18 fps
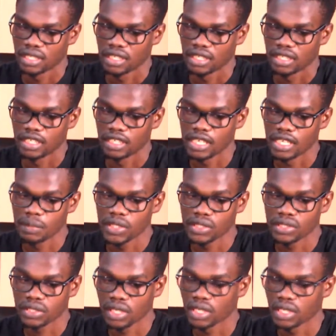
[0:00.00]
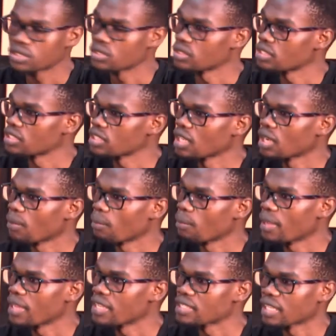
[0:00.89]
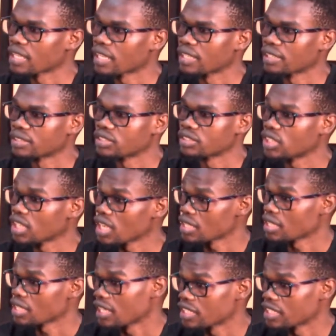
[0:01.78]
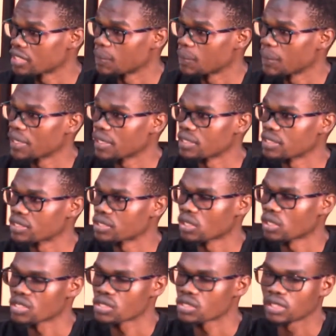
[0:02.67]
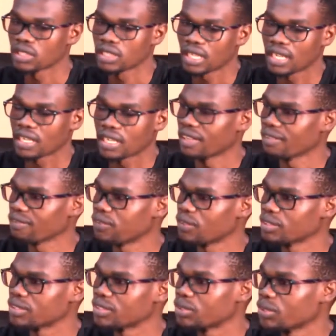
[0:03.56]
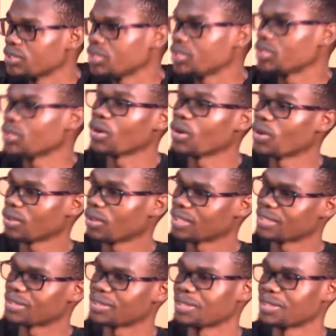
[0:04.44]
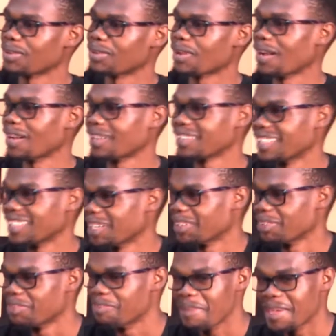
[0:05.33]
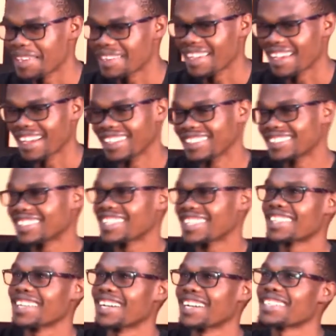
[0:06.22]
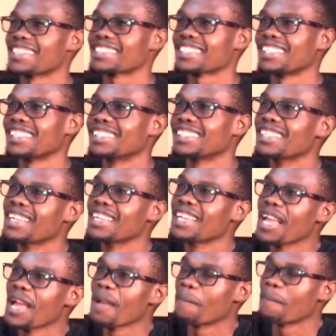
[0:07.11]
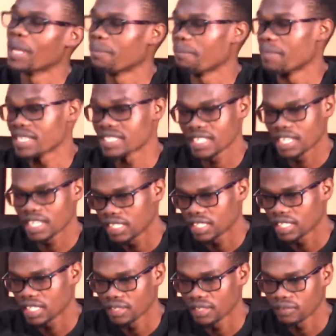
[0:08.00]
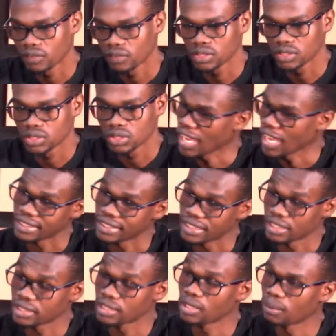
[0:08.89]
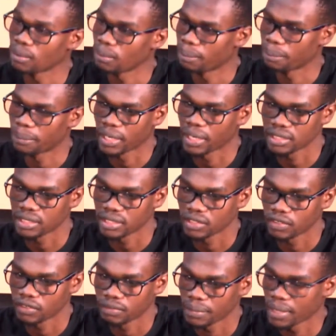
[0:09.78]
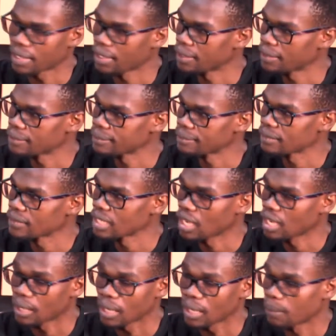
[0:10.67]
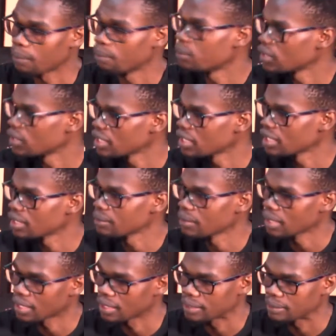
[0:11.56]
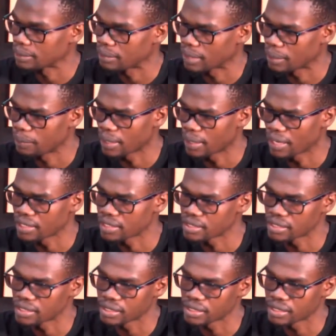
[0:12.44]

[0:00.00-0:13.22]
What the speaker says: let me try to see how best I can share the experience. So it's not in an effort to show to the world that I've made 100,000. I was broke, had nothing. I detailed partly of my upbringing, my parents,